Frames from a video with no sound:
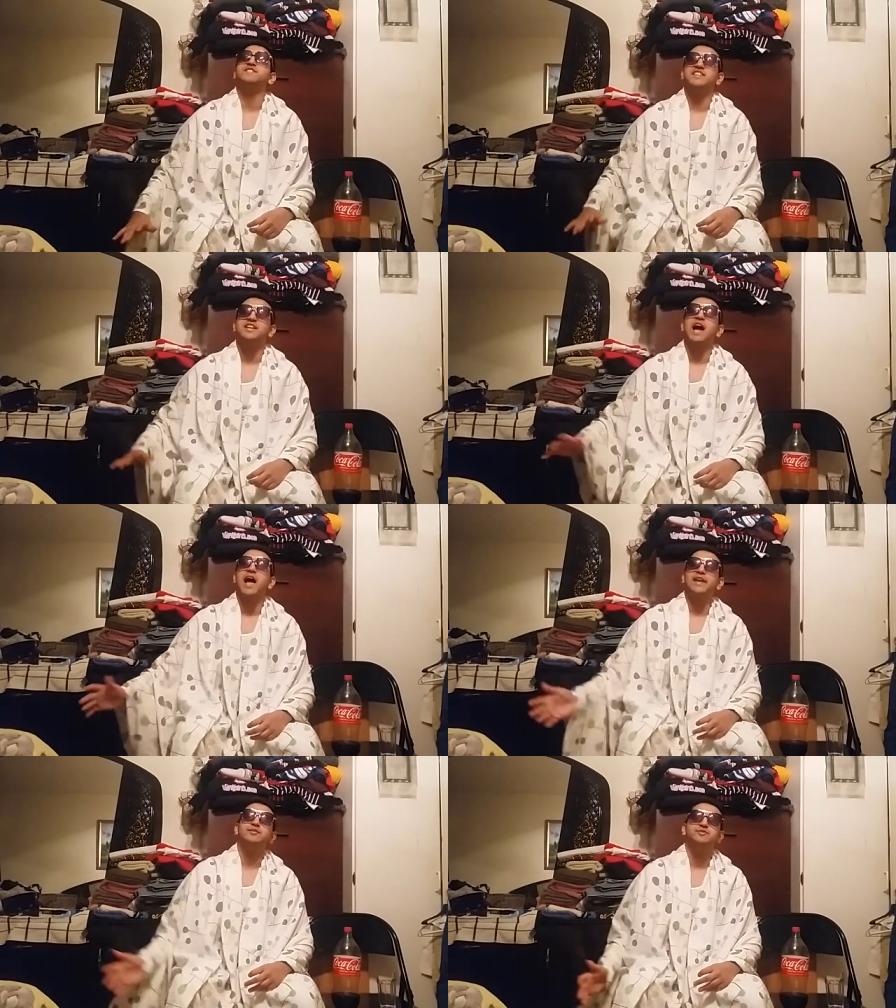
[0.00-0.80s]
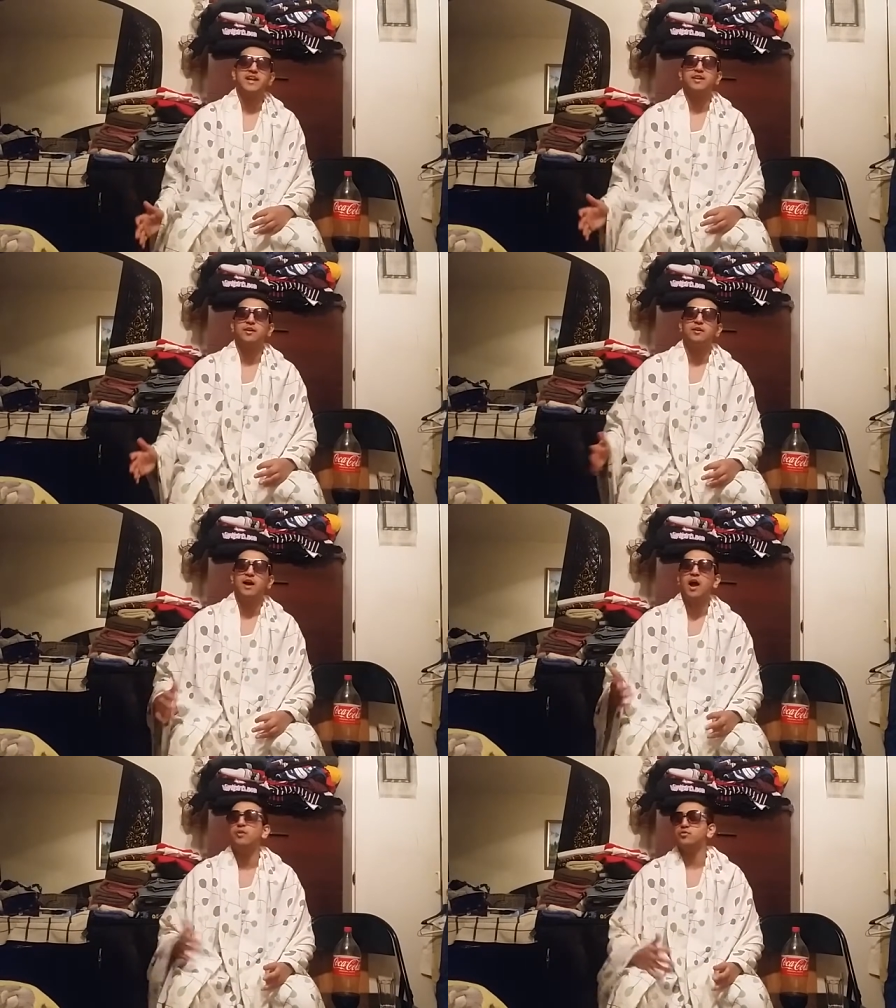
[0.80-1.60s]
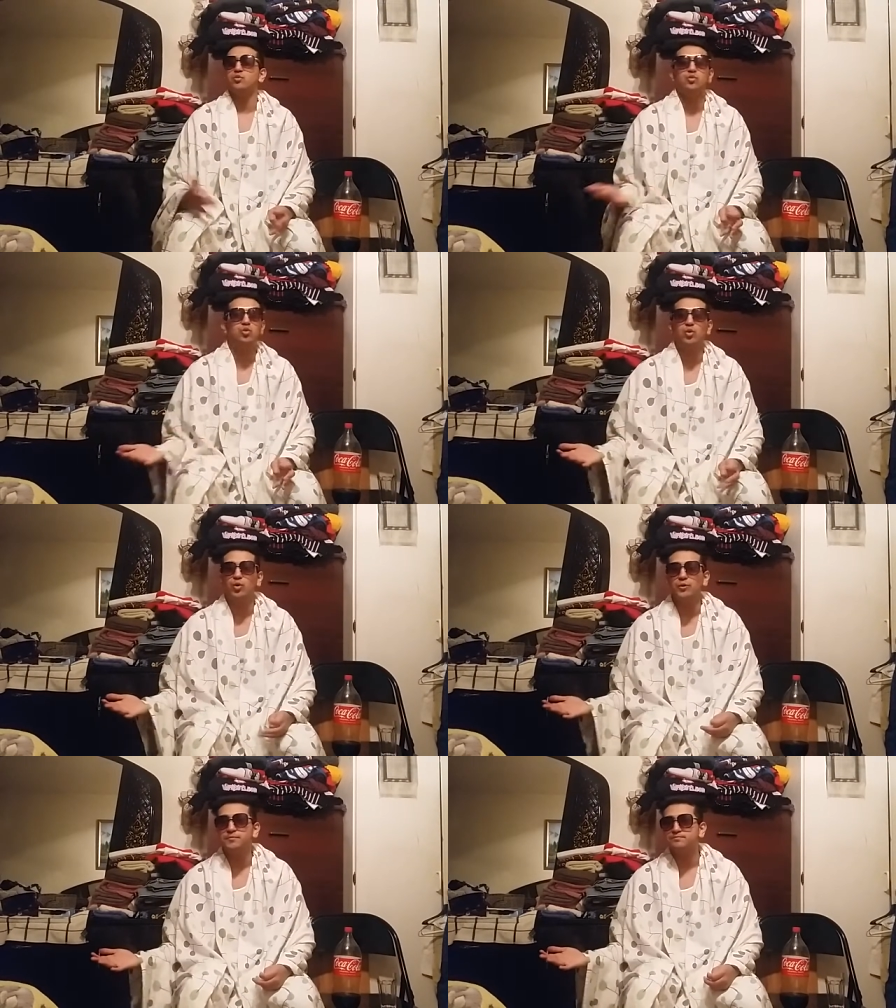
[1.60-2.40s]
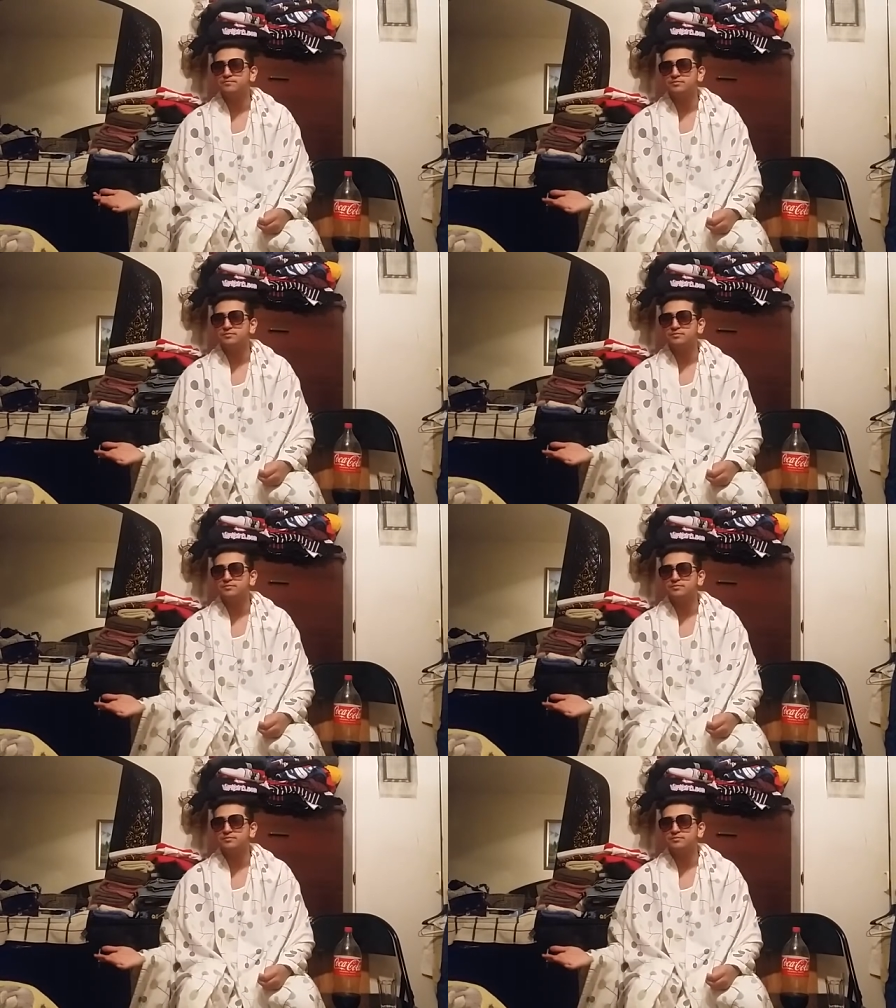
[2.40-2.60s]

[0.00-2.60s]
if it's a guy who's like, I don't know, cool,